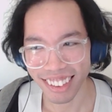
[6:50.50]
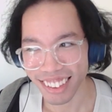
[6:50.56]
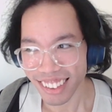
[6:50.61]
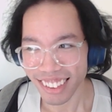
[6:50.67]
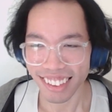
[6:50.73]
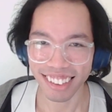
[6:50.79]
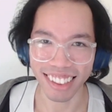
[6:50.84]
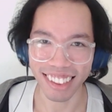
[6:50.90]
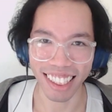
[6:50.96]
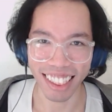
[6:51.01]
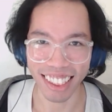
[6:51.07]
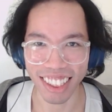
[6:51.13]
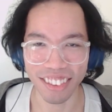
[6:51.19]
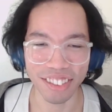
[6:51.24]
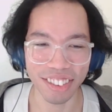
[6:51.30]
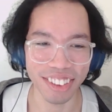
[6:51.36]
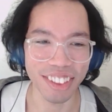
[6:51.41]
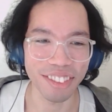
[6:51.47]
signing
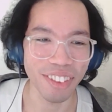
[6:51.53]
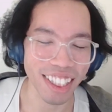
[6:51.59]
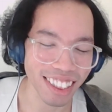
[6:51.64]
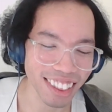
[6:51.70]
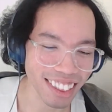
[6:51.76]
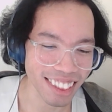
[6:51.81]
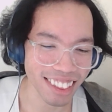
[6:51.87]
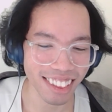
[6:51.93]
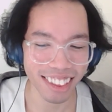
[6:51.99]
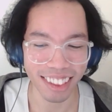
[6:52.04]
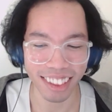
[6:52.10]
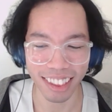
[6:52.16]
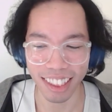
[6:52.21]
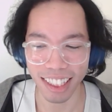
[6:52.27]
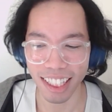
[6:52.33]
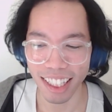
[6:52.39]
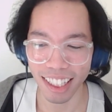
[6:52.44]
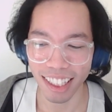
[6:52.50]
up for the waitlist,
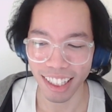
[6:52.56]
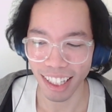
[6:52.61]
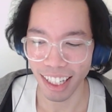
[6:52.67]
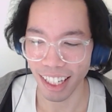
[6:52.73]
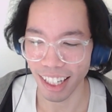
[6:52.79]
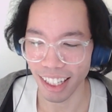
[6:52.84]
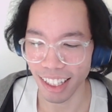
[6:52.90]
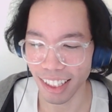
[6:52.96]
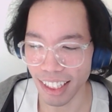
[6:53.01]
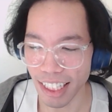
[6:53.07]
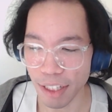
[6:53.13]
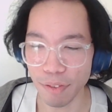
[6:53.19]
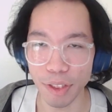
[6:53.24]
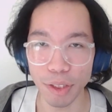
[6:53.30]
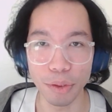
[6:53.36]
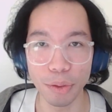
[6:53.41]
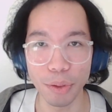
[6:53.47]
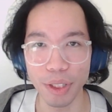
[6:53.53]
and
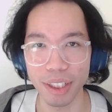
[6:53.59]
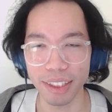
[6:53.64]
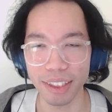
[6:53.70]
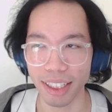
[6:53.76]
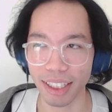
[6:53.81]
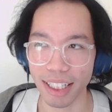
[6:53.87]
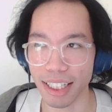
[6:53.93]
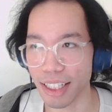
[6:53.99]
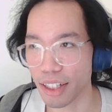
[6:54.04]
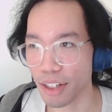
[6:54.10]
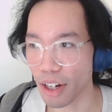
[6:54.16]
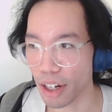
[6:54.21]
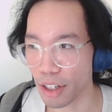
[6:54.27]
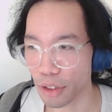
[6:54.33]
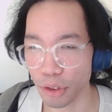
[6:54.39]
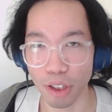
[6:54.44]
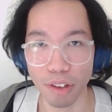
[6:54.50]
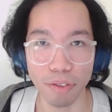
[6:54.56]
even doing like a
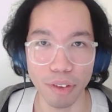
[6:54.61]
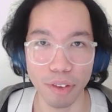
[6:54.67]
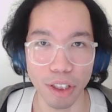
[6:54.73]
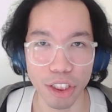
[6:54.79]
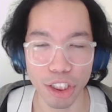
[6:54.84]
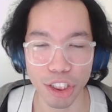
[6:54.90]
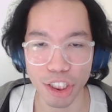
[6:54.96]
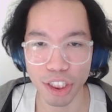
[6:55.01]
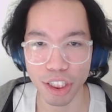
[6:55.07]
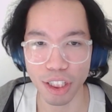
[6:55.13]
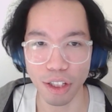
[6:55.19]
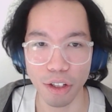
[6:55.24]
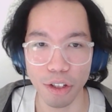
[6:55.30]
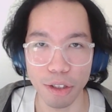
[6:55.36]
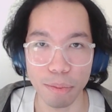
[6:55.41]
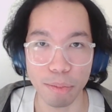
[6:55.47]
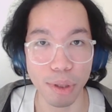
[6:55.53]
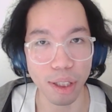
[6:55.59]
soft launch
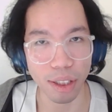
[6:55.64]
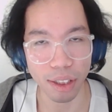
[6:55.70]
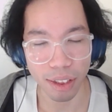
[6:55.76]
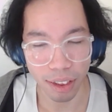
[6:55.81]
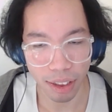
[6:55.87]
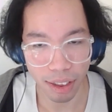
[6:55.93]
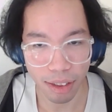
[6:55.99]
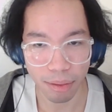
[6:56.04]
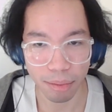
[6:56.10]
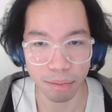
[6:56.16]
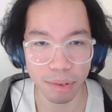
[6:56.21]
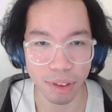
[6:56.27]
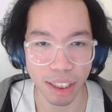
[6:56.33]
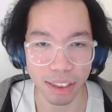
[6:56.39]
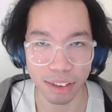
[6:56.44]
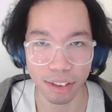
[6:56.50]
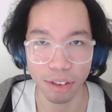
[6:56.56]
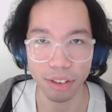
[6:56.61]
on
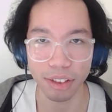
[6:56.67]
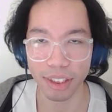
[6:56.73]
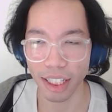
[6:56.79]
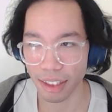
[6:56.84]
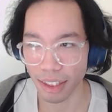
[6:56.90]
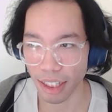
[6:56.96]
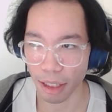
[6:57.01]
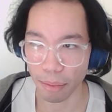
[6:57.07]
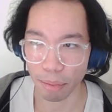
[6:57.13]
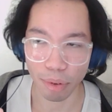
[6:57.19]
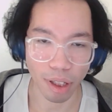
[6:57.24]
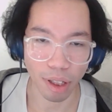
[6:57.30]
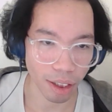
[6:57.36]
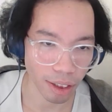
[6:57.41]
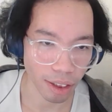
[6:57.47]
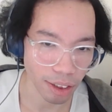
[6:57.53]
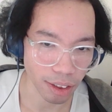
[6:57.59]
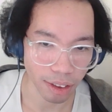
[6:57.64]
sites like
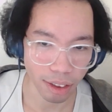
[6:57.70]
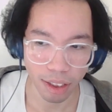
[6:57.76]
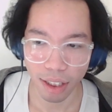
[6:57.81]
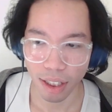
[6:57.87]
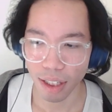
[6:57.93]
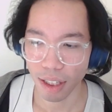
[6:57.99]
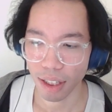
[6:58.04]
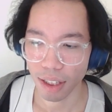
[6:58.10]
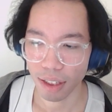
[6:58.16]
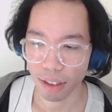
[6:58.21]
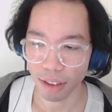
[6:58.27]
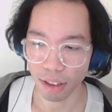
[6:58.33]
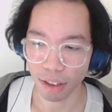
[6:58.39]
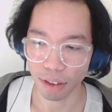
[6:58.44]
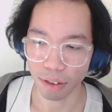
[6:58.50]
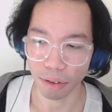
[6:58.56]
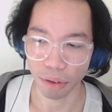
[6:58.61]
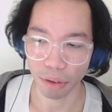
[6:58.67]
ProductCon
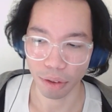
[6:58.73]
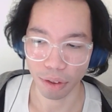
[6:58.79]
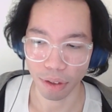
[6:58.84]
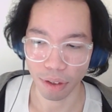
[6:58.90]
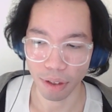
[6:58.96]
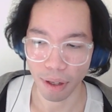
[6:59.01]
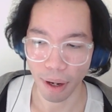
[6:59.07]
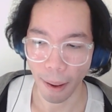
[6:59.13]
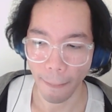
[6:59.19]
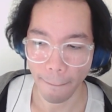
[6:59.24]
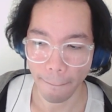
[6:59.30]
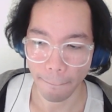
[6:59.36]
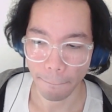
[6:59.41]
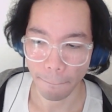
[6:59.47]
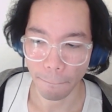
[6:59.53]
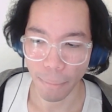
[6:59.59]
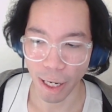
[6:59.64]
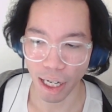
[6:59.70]
or
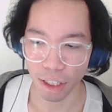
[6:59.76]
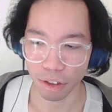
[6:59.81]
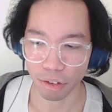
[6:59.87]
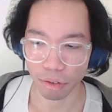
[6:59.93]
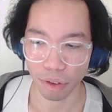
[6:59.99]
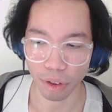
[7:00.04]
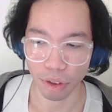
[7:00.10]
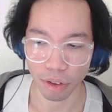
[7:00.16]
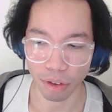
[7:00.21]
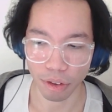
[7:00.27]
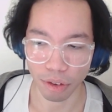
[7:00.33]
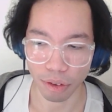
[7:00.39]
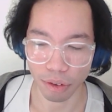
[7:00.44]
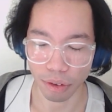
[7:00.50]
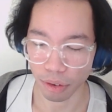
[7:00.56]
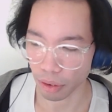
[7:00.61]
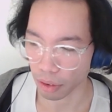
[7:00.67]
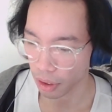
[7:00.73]

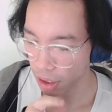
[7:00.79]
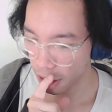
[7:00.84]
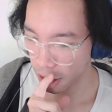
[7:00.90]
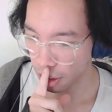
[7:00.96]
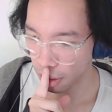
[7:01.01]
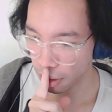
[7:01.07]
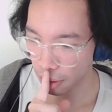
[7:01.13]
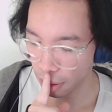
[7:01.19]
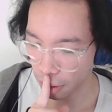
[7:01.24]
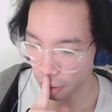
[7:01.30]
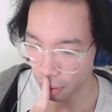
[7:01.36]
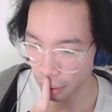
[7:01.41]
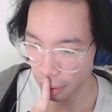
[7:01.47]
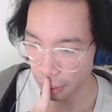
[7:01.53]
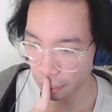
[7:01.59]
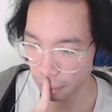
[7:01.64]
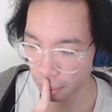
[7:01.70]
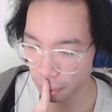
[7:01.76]
micro, I think I'd call
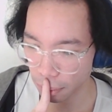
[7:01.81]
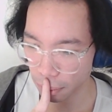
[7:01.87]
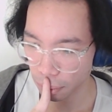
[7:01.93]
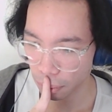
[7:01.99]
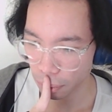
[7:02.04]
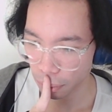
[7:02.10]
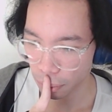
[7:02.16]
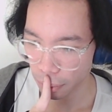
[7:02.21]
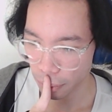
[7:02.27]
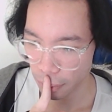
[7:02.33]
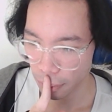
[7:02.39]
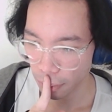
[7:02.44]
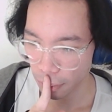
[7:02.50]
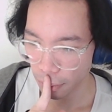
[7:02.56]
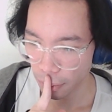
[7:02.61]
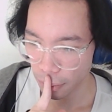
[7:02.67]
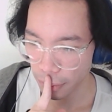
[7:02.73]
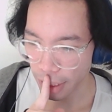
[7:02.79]
it
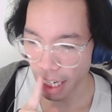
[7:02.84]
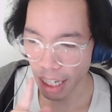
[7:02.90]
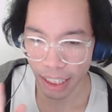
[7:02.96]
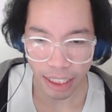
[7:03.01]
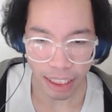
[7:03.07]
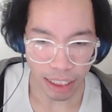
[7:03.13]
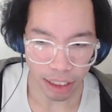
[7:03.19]
tiny